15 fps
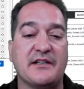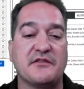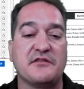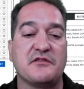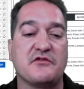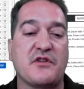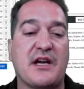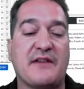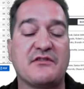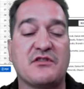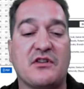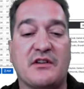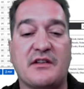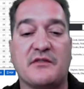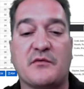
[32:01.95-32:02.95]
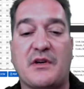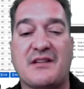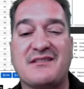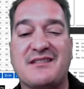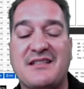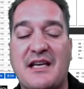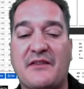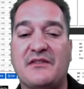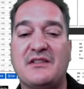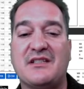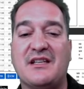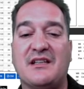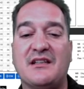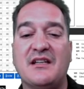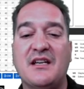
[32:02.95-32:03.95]
later in the draft, starting around
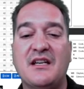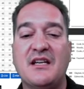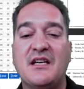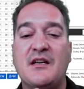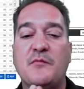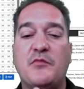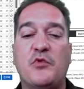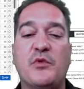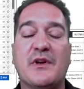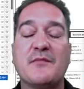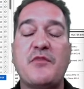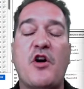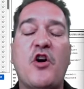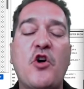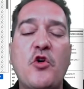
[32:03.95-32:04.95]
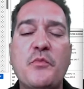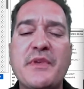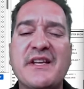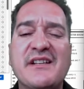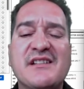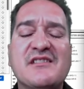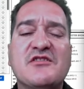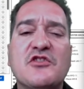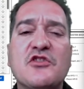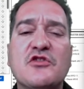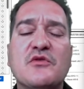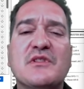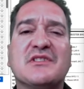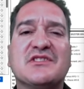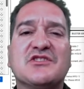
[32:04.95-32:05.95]
17. But what I'm hoping to
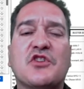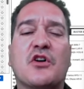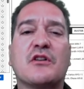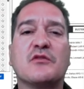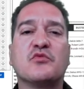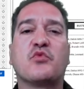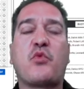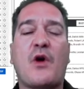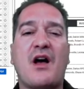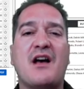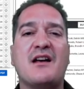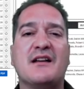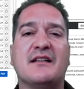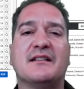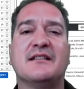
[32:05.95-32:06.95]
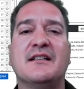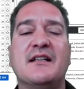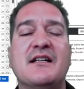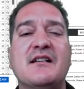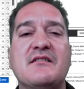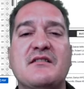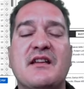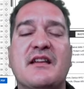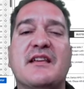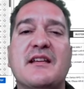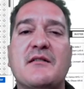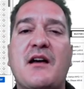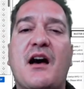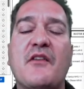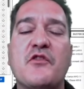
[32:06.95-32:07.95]
do is start a run to
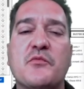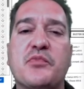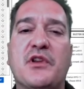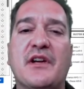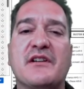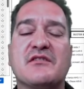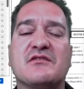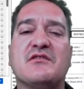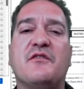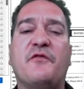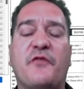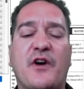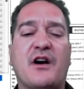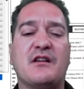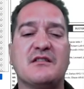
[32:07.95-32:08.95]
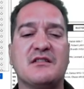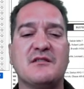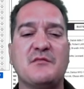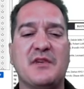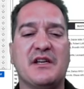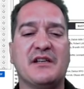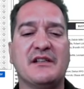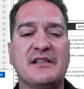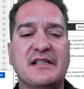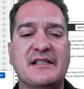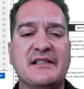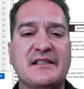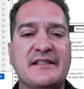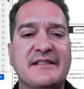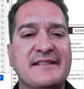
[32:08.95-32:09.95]
get other players to fall to me.
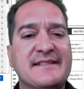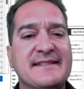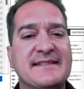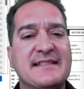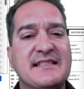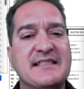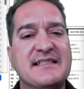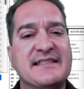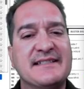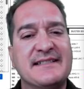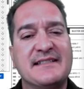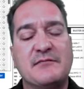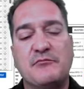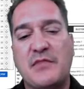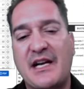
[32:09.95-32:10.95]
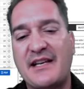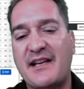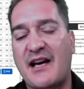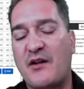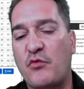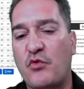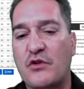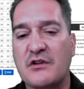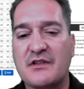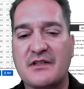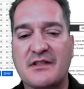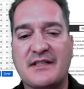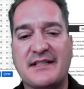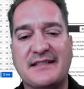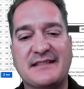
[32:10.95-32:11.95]
Might not
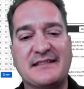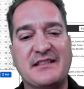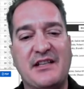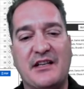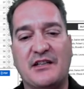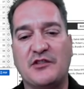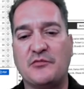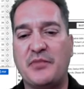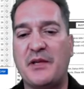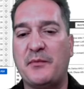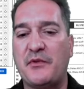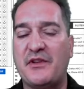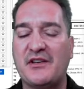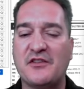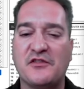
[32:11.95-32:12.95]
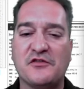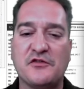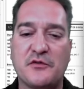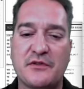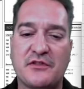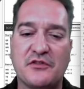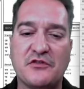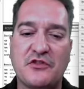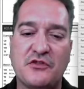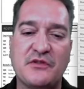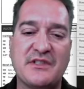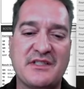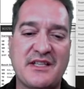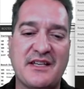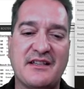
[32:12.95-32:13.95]
work. You know, people that don't know what they're
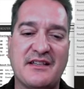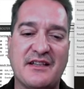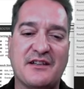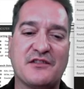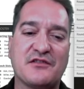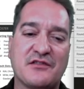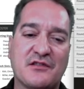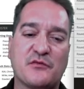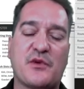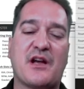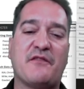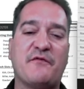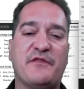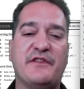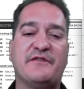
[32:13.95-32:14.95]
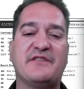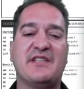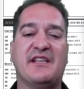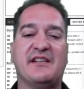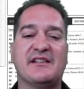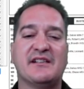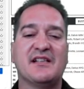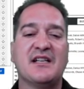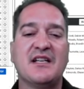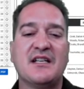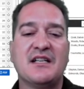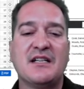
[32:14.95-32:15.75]
doing take kickers in round 15.